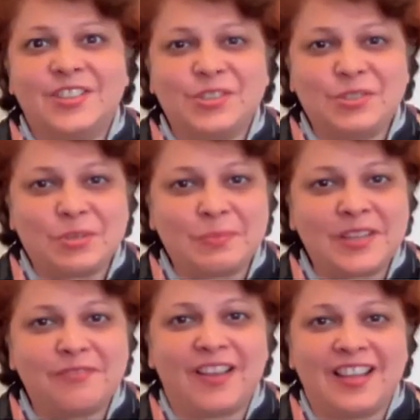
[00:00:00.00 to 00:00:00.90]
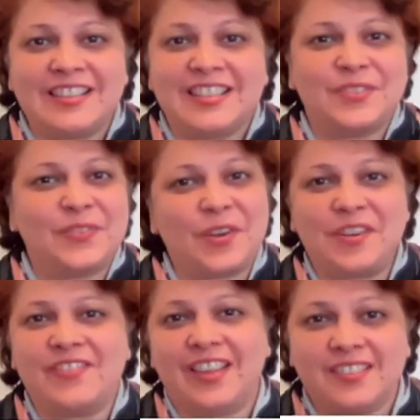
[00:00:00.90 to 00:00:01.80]
there are just too many funds for
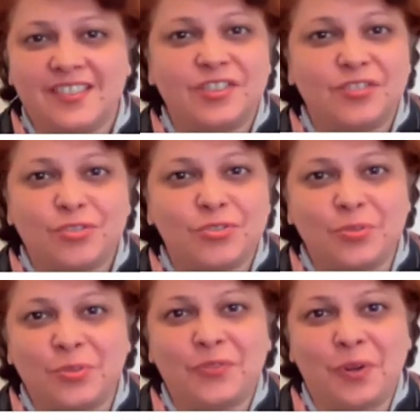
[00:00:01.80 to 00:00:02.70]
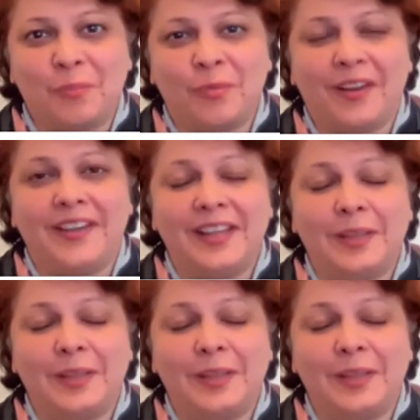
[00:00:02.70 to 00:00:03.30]
investors to choose from, right?